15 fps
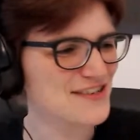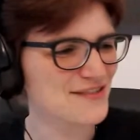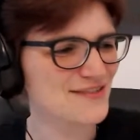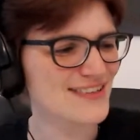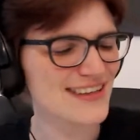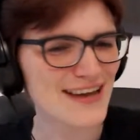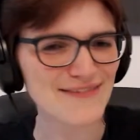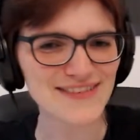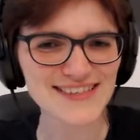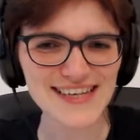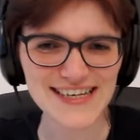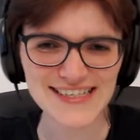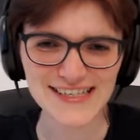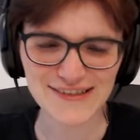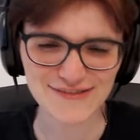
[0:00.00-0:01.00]
on
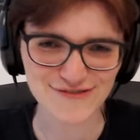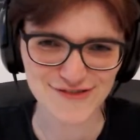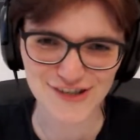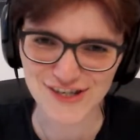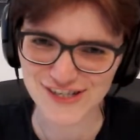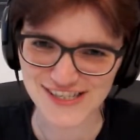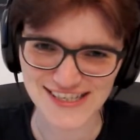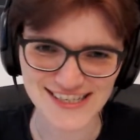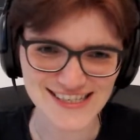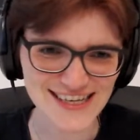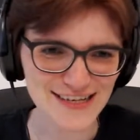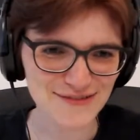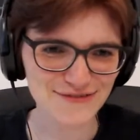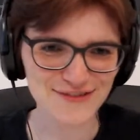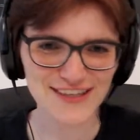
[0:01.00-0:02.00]
levitating frogs
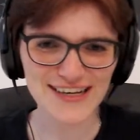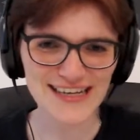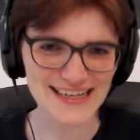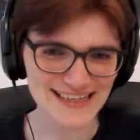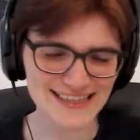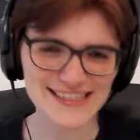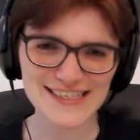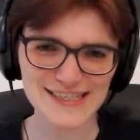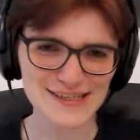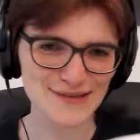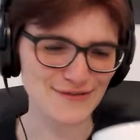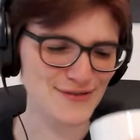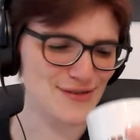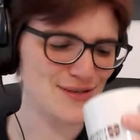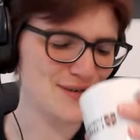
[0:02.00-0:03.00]
instead of flying. This is the
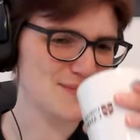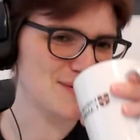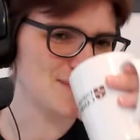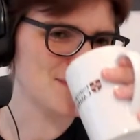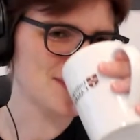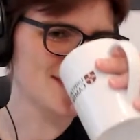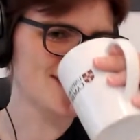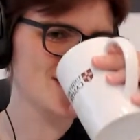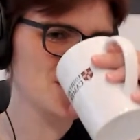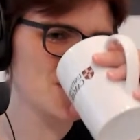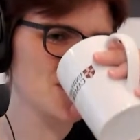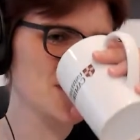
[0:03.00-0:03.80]
future we want.